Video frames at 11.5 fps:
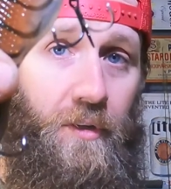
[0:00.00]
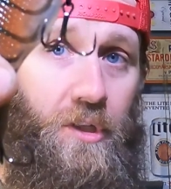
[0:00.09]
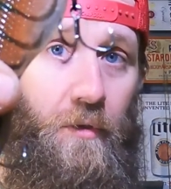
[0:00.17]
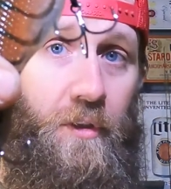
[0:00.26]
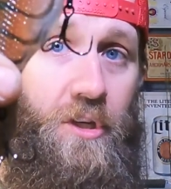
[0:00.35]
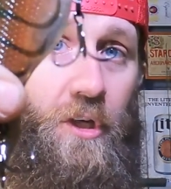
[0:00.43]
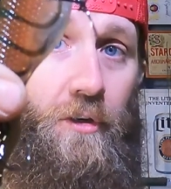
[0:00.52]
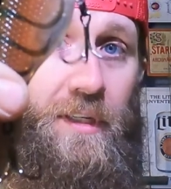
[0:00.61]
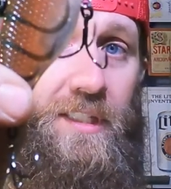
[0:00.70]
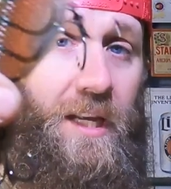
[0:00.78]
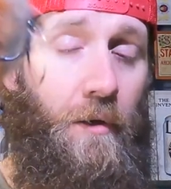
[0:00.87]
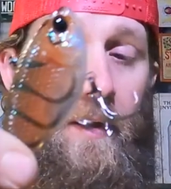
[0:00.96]
So the Duke
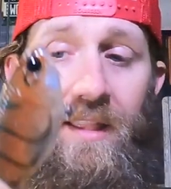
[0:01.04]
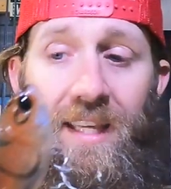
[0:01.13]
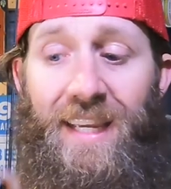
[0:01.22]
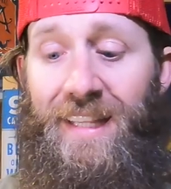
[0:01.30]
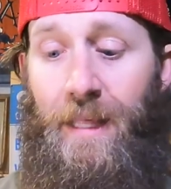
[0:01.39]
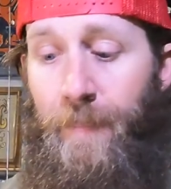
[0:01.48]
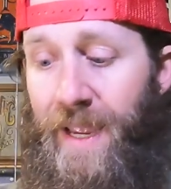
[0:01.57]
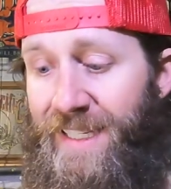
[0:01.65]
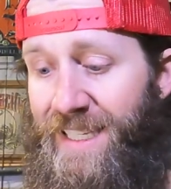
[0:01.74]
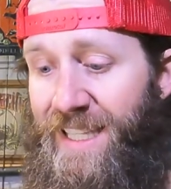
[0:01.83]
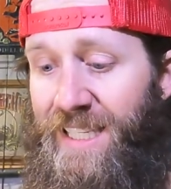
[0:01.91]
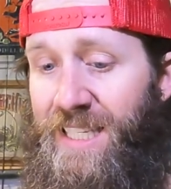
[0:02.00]
is the only thing that
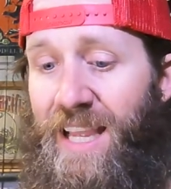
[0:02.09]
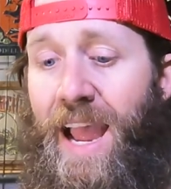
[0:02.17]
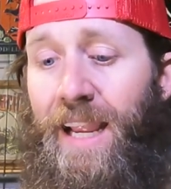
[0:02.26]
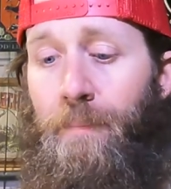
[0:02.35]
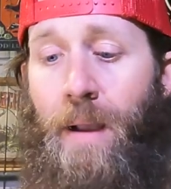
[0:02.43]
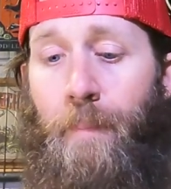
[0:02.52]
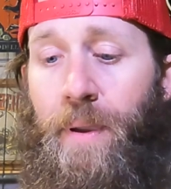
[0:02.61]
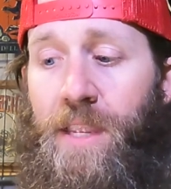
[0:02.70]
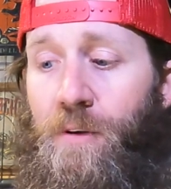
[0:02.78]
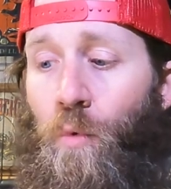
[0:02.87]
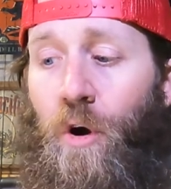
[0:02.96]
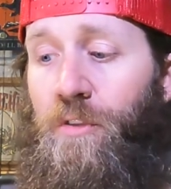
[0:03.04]
makes this sack, in my
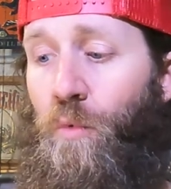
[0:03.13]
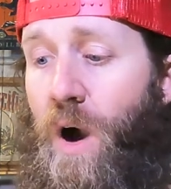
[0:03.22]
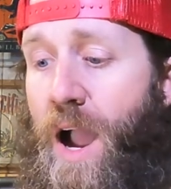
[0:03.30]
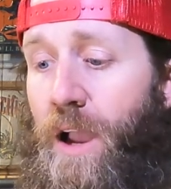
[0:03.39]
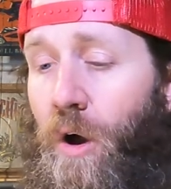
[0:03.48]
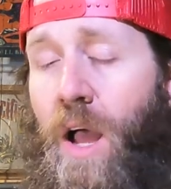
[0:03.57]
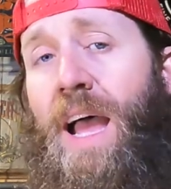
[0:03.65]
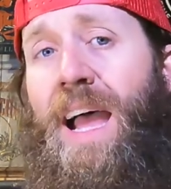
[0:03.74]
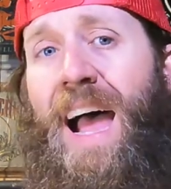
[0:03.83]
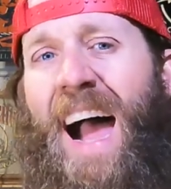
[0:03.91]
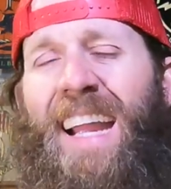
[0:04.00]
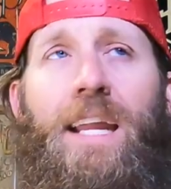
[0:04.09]
opinion, worthwhile.
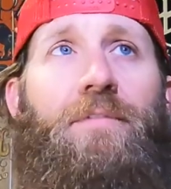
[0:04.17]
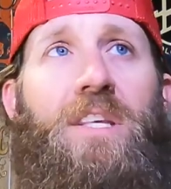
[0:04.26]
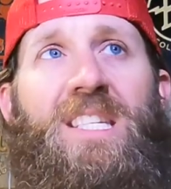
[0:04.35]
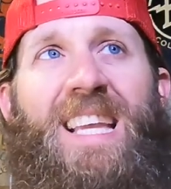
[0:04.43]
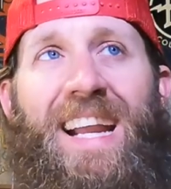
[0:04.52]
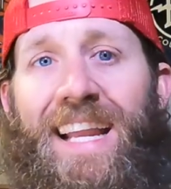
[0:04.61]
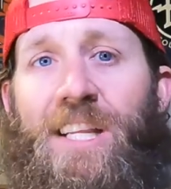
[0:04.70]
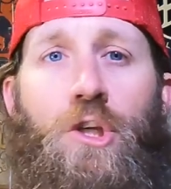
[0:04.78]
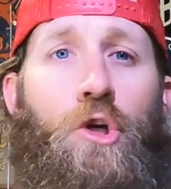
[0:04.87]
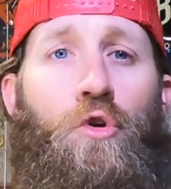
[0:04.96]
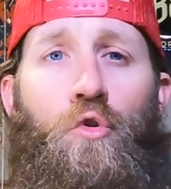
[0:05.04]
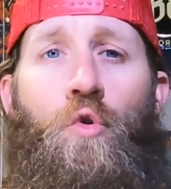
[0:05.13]
I give this sack a
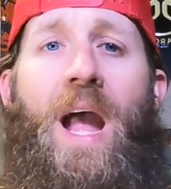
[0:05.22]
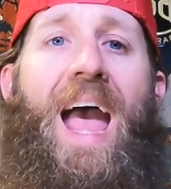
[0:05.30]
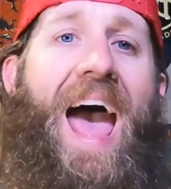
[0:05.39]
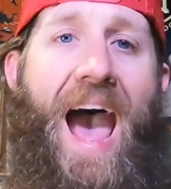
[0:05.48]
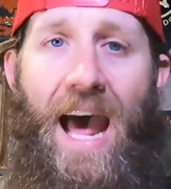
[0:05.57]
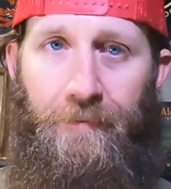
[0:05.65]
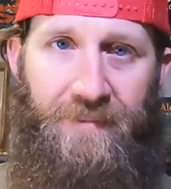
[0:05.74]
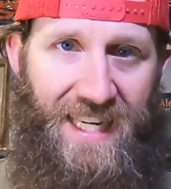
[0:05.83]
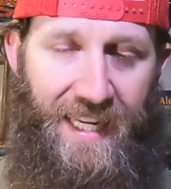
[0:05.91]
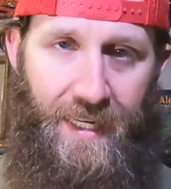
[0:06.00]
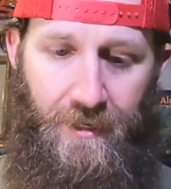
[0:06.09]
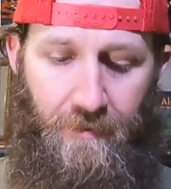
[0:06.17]
2 out of
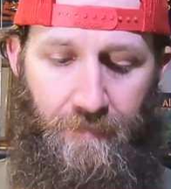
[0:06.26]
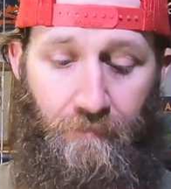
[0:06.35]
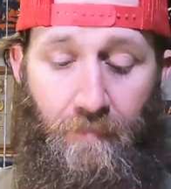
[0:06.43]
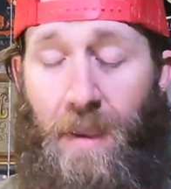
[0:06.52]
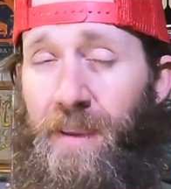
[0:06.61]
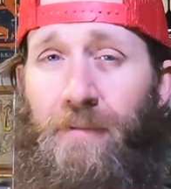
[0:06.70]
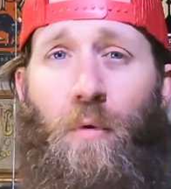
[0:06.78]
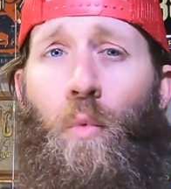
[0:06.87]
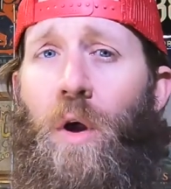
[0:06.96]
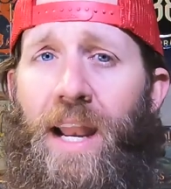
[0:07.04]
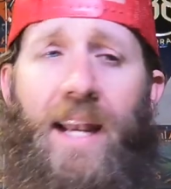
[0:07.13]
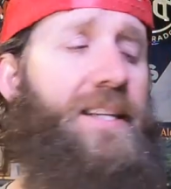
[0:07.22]
10, maybe even a
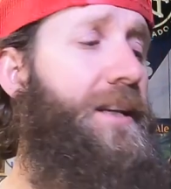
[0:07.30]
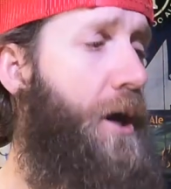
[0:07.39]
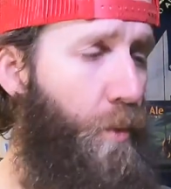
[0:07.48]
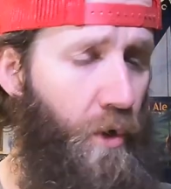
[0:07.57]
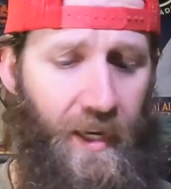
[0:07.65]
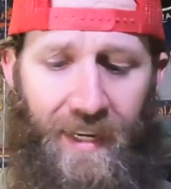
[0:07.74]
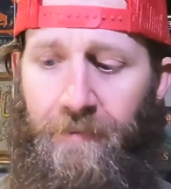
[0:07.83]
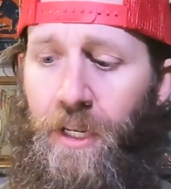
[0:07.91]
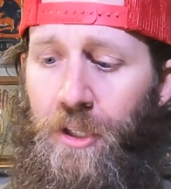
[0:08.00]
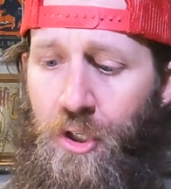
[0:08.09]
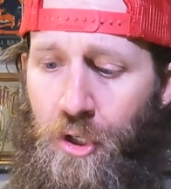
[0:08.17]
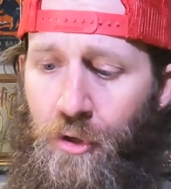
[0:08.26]
1 out of 10. No, we'll give it
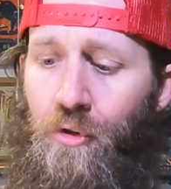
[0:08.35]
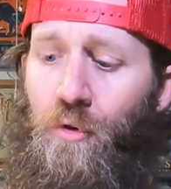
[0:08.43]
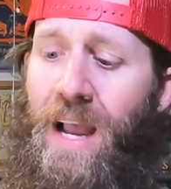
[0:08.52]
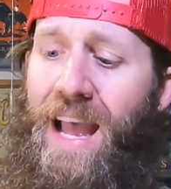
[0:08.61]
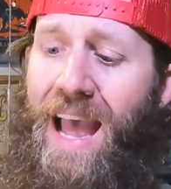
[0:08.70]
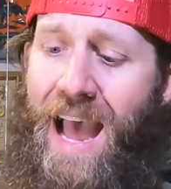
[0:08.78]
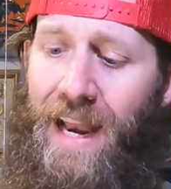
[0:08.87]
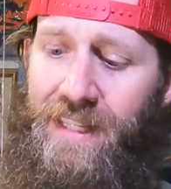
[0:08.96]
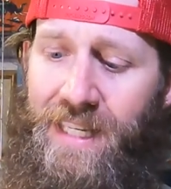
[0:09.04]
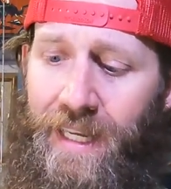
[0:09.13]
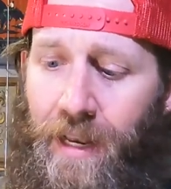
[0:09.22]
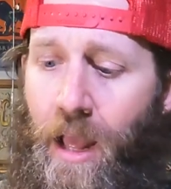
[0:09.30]
a 2 out of
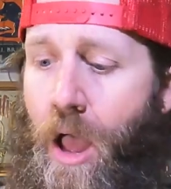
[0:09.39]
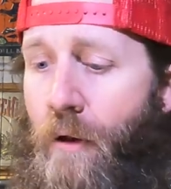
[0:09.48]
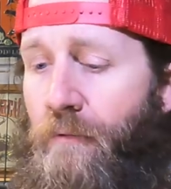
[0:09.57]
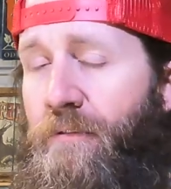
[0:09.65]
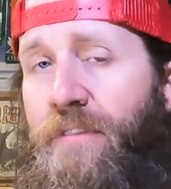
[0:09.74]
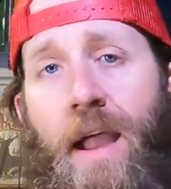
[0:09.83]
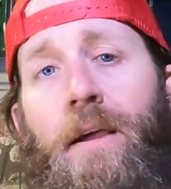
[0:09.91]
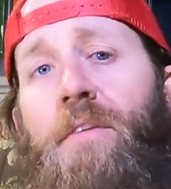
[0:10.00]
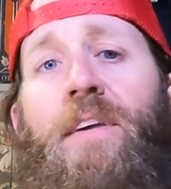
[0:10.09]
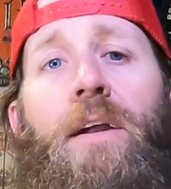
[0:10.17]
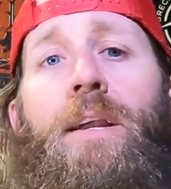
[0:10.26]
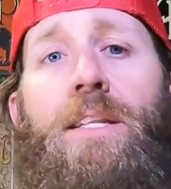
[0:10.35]
10. Very,
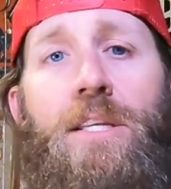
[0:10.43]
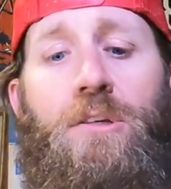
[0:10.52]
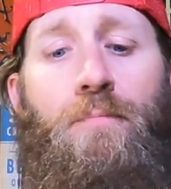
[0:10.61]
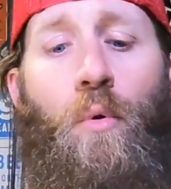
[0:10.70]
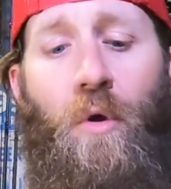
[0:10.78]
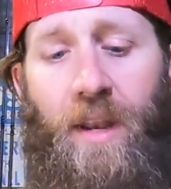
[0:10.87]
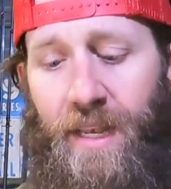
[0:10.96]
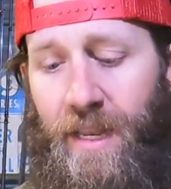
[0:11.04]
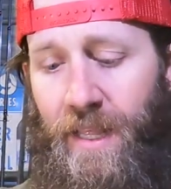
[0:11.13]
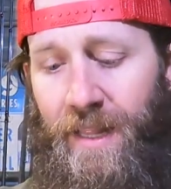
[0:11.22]
very disappointed.